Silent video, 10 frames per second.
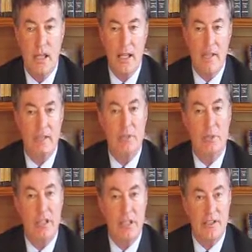I think
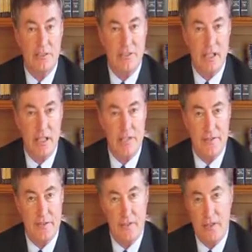everybody
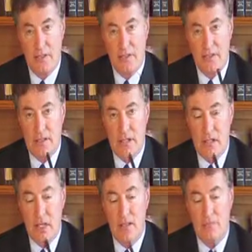understands
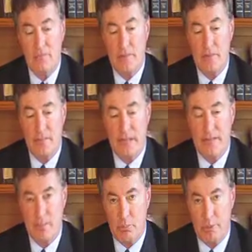the
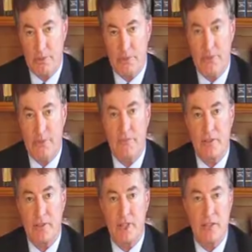basic principles of
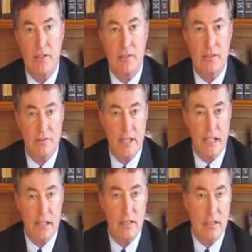combustion. You
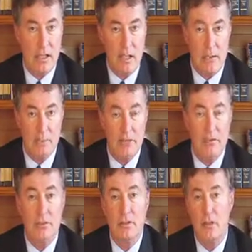take carbon,
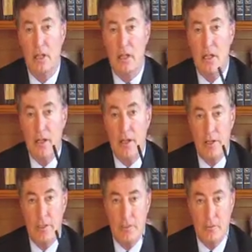
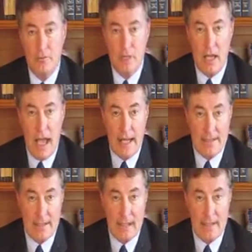you
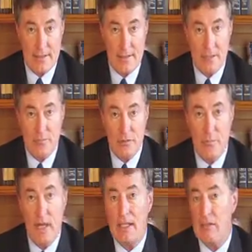oxidize it, you
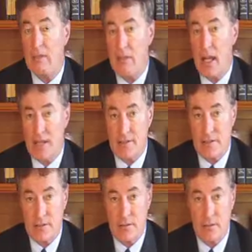combine it with
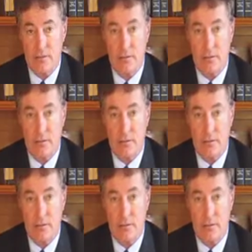oxygen,